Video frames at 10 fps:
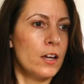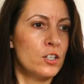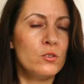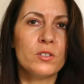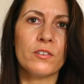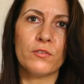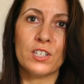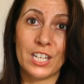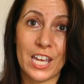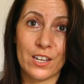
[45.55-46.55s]
Used it for
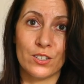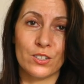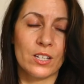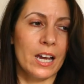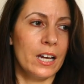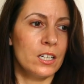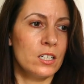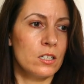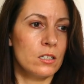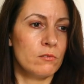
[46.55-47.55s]
years
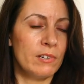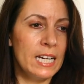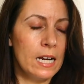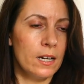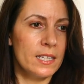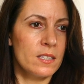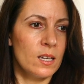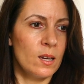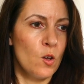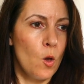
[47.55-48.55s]
and really liked
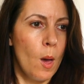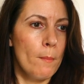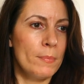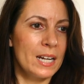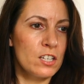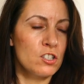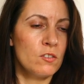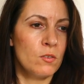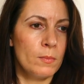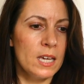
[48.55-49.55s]
it. But actually
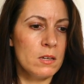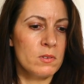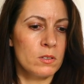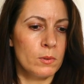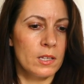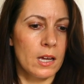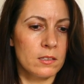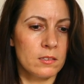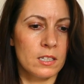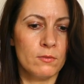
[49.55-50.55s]
for me, with someone that
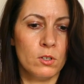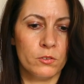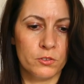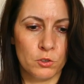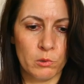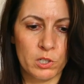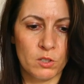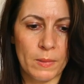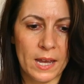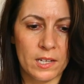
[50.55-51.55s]
doesn't have a lot of storage
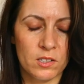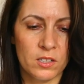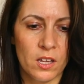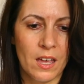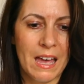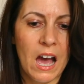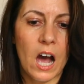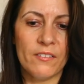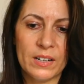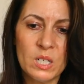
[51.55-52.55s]
space,
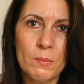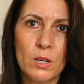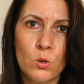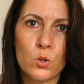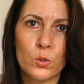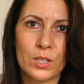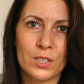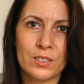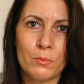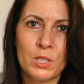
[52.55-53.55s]
I found it a bit awkward
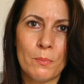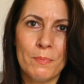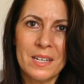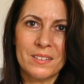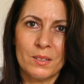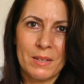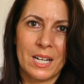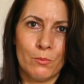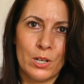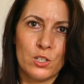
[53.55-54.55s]
because then when you pick something
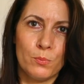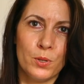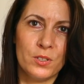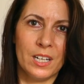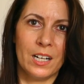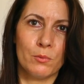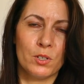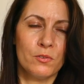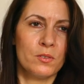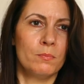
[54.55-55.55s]
up, where would you put it? And I would
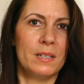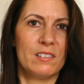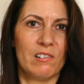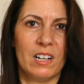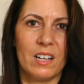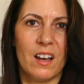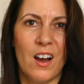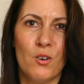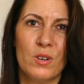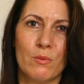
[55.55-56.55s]
often be trying to like
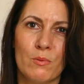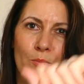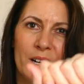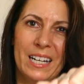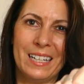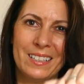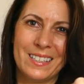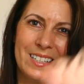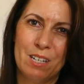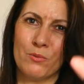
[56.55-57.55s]
hold it with one hand and
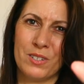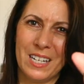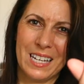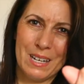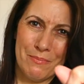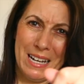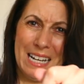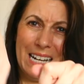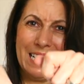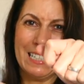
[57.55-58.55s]
tilt it and get my
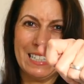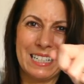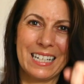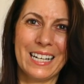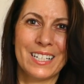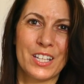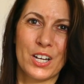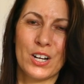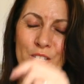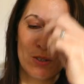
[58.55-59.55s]
hand in and get another
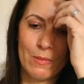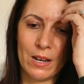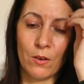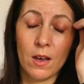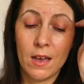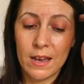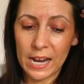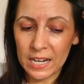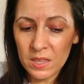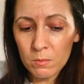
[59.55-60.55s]
item out.
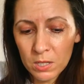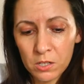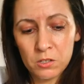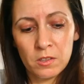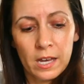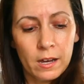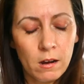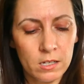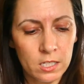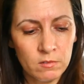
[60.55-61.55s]
And I think because of that,
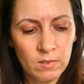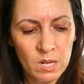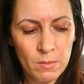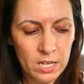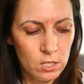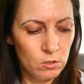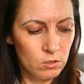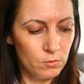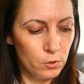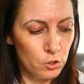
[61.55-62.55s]
I didn't really make use
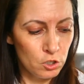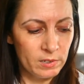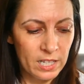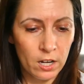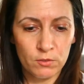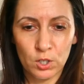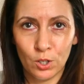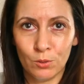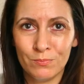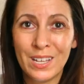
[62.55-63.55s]
of all the jewellery that I've got.